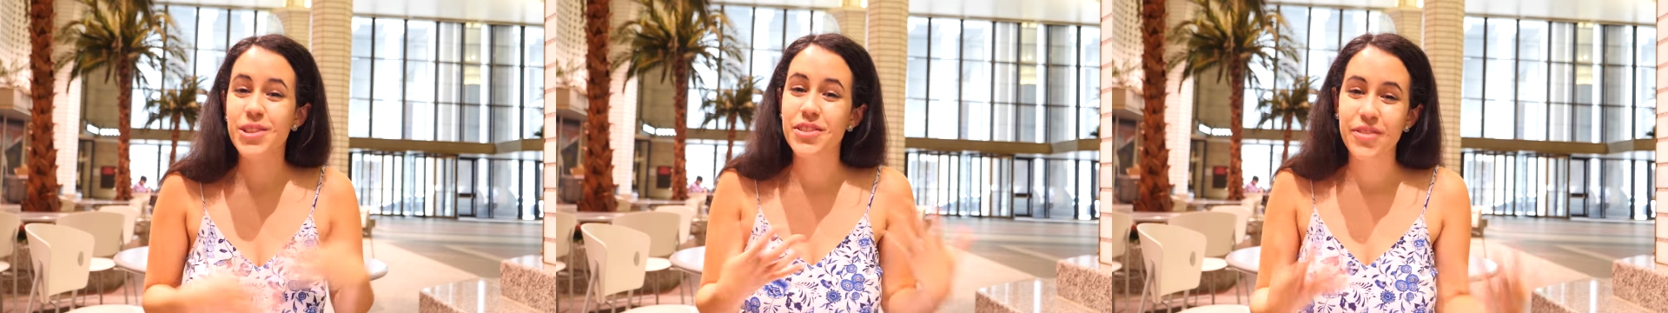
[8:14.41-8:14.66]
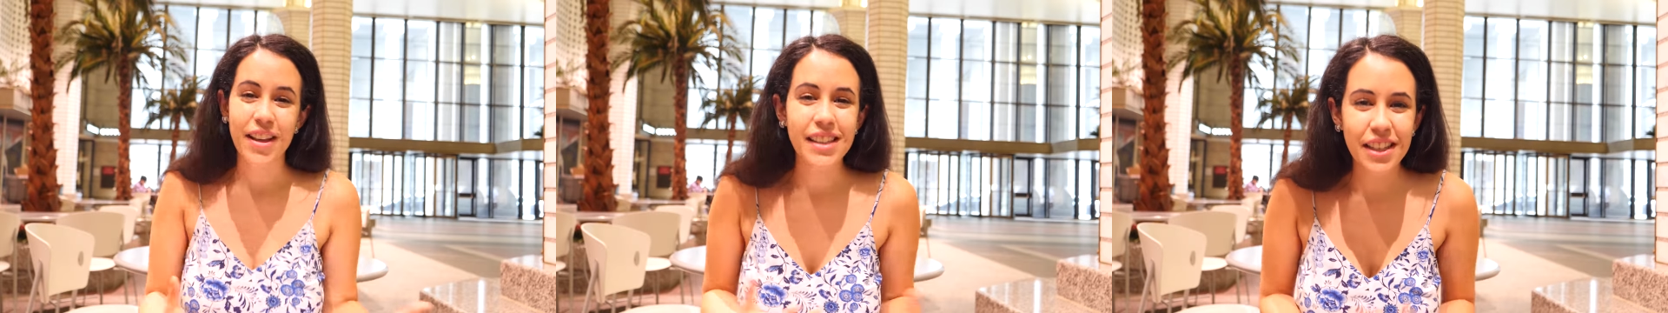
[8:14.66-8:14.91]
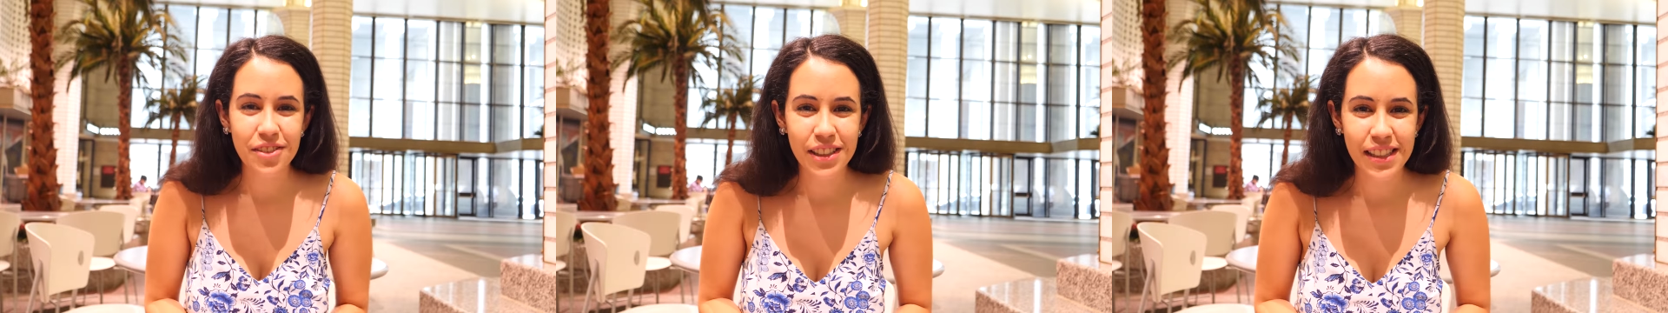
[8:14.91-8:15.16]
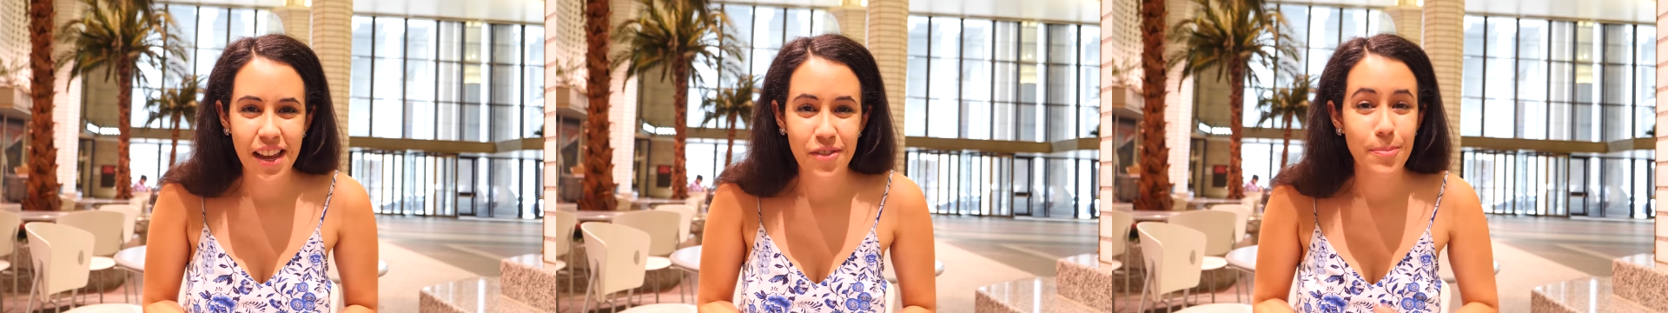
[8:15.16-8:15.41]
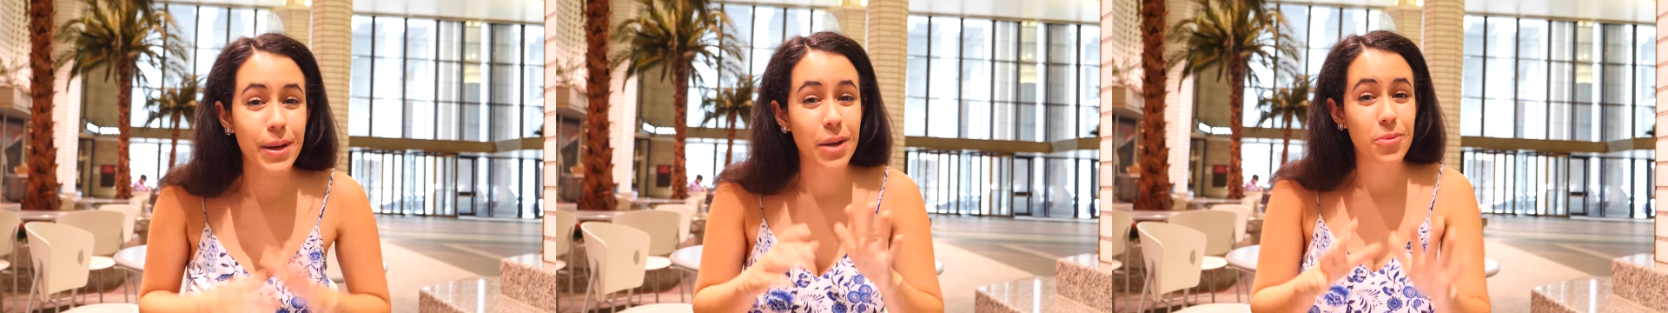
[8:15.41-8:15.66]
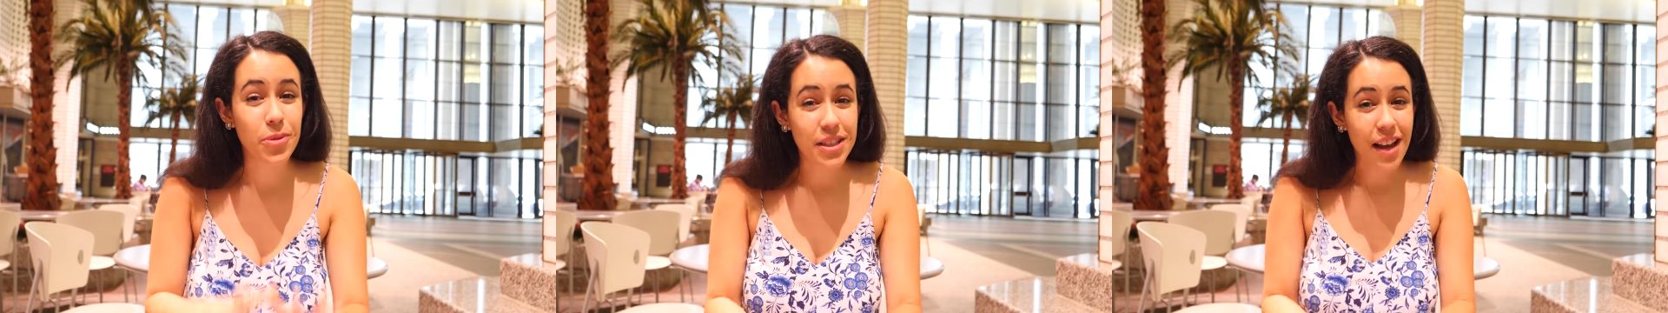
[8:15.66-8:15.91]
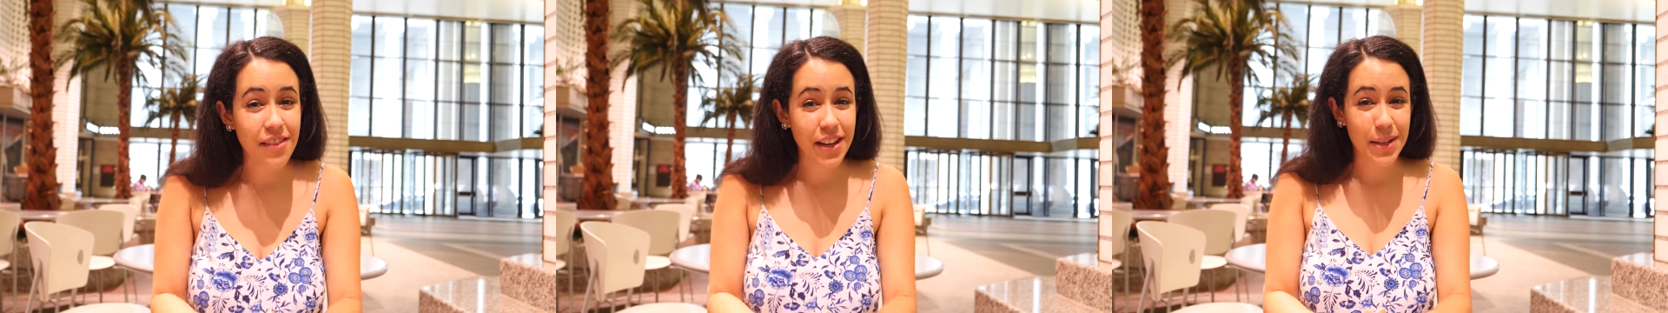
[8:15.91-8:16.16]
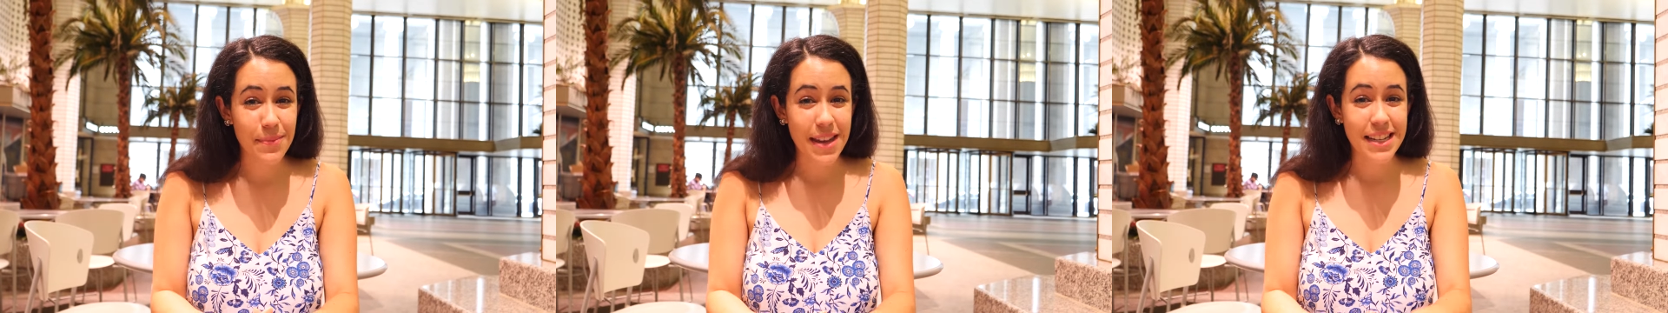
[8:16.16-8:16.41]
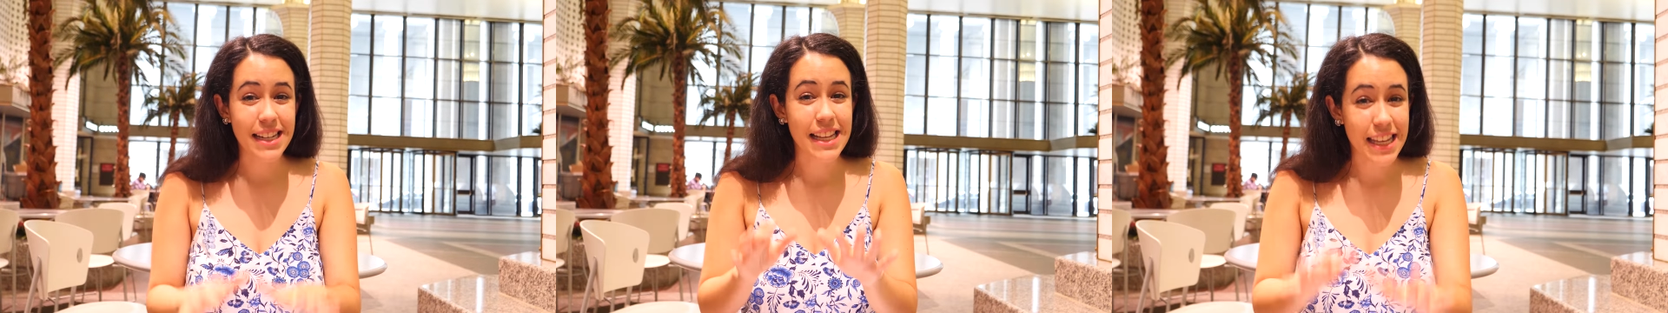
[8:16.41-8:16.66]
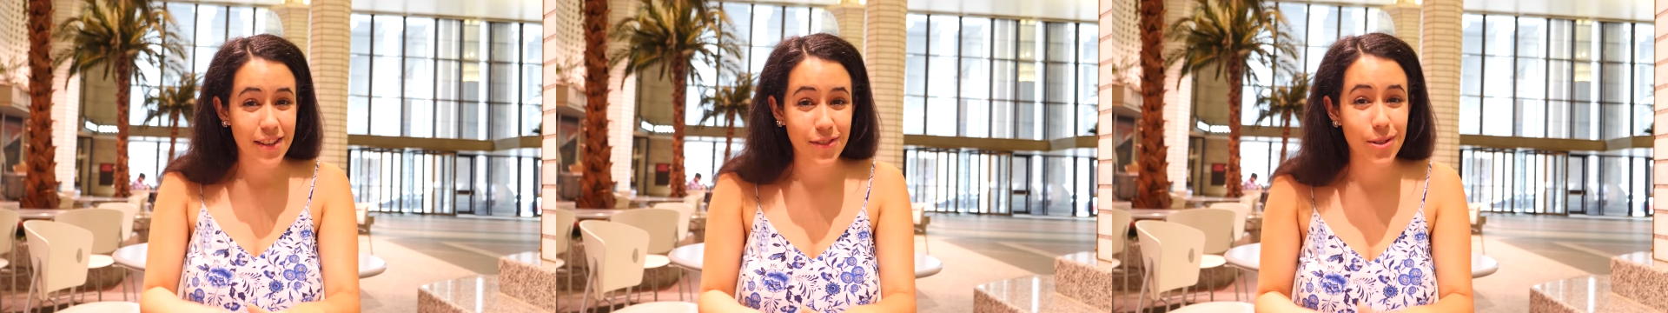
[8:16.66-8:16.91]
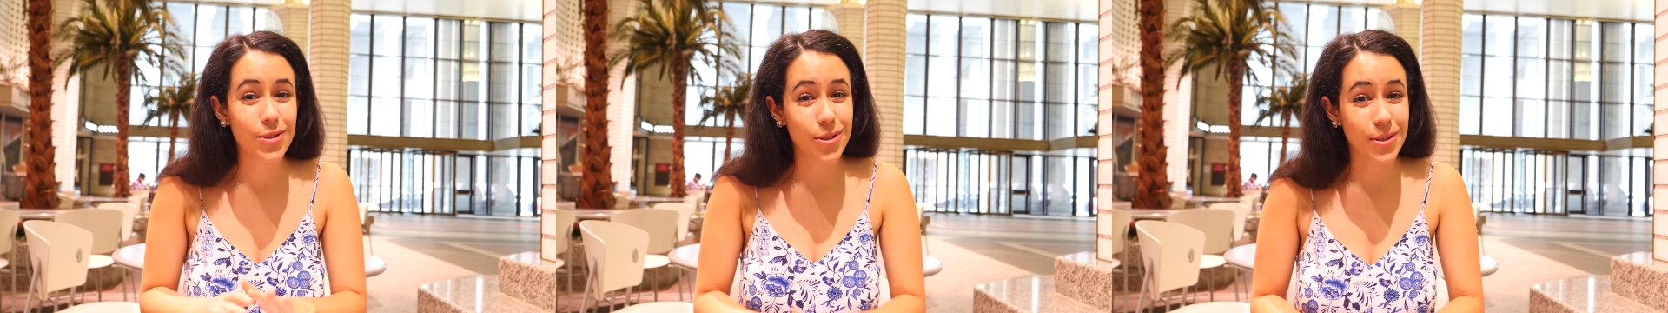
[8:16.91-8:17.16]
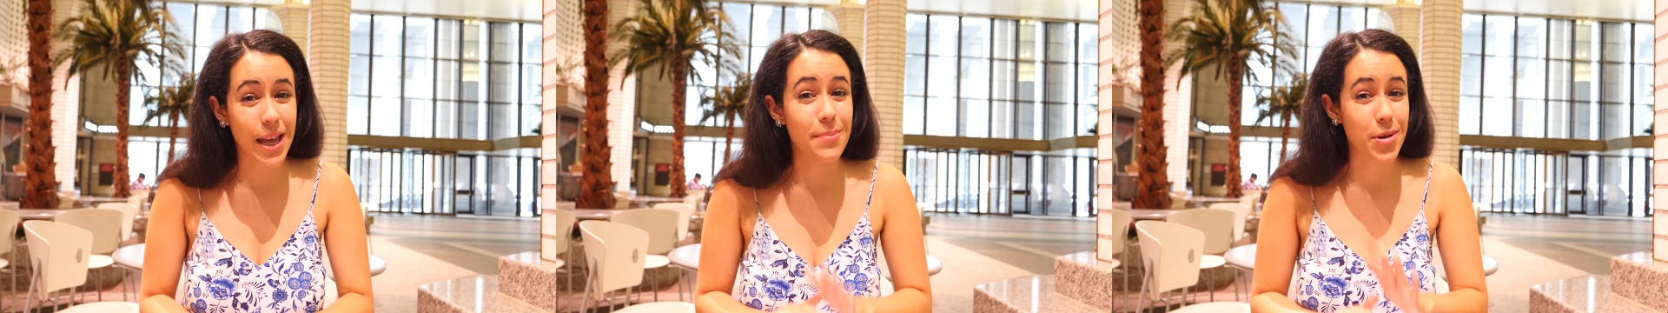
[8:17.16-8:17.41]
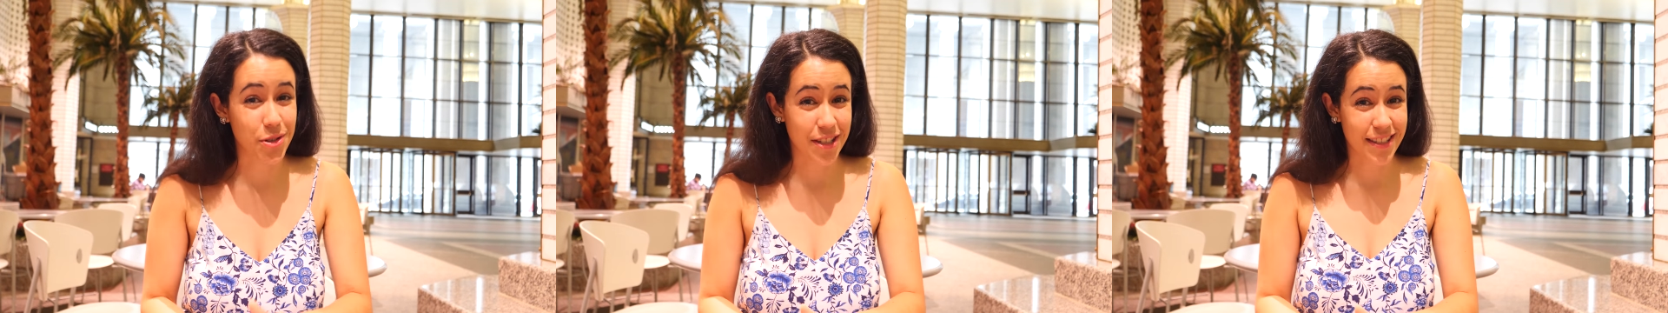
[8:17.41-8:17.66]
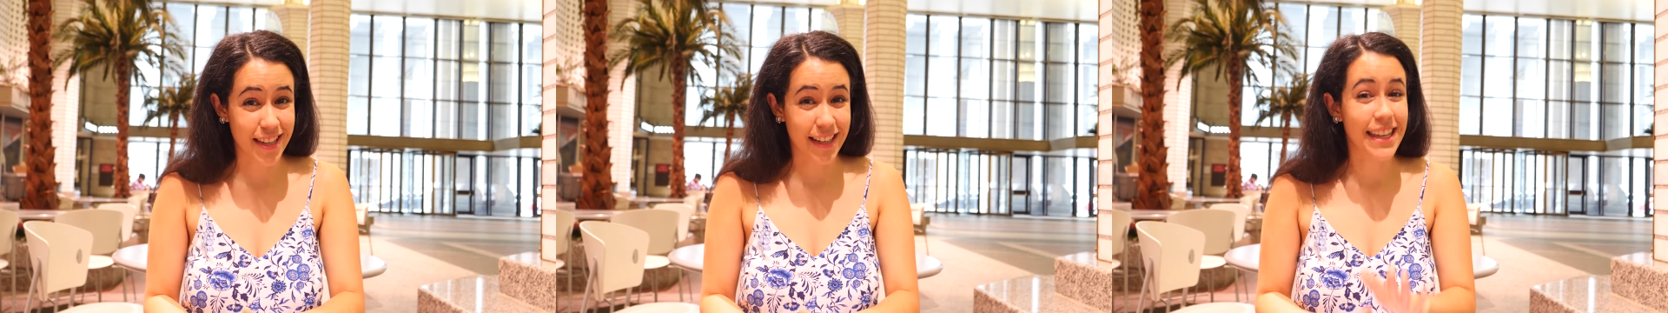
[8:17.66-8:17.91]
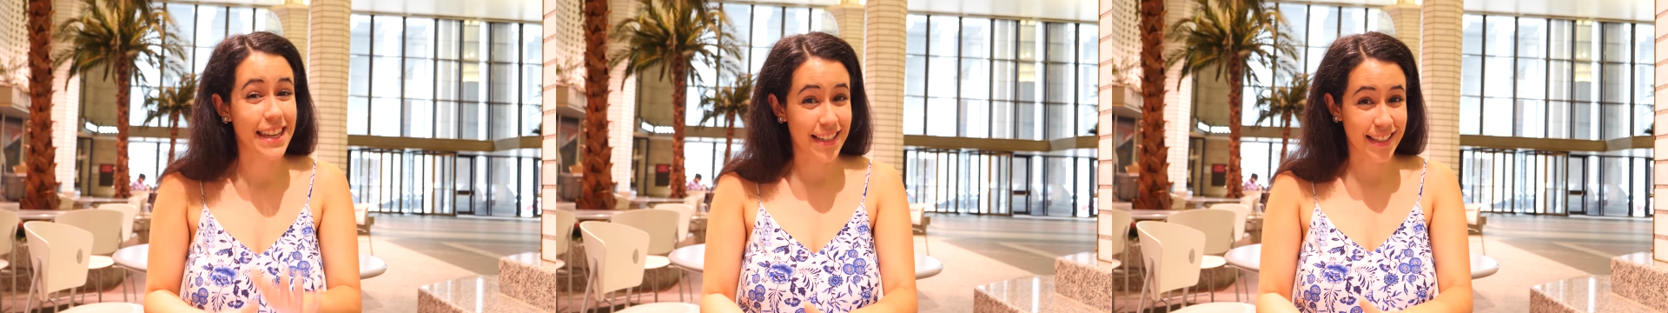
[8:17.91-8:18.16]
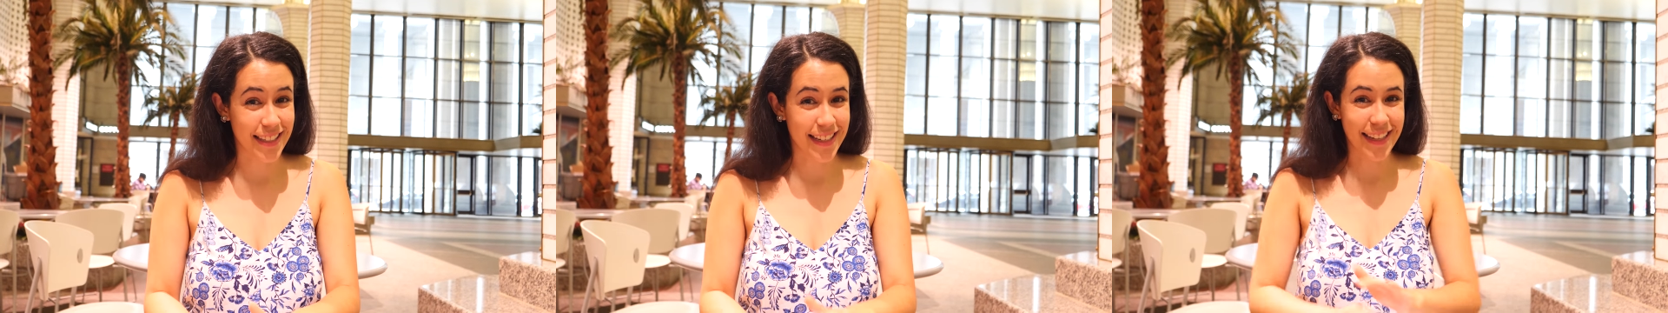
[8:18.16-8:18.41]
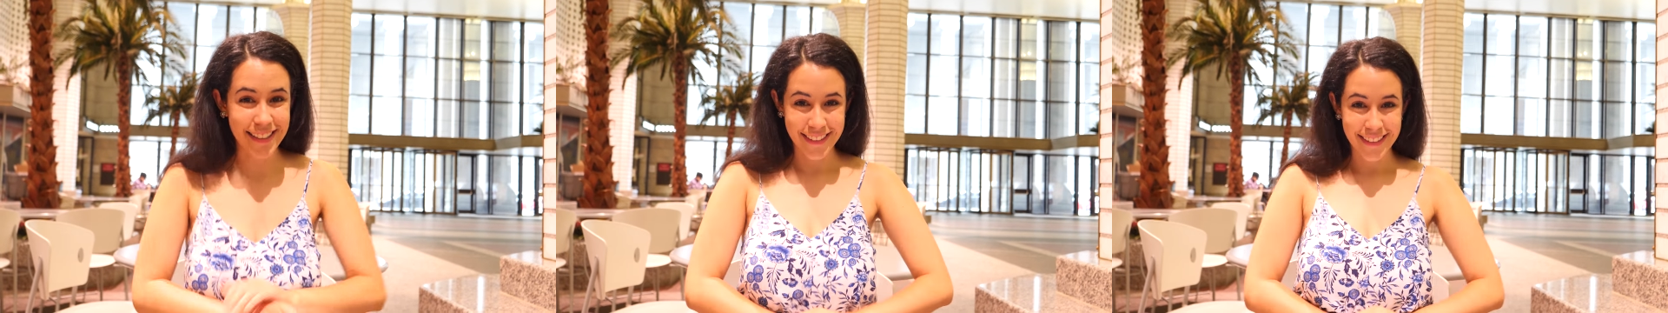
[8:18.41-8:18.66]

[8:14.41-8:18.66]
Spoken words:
which felt like real life, but I would not recommend it if you do get motion sick easily.